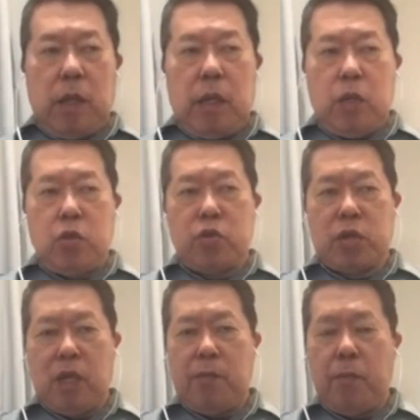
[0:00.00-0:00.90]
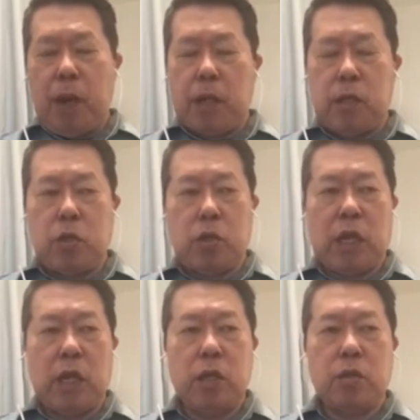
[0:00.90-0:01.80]
in Jerusalem by
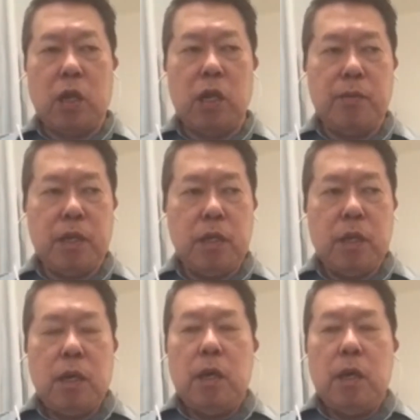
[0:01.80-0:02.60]
King Solomon,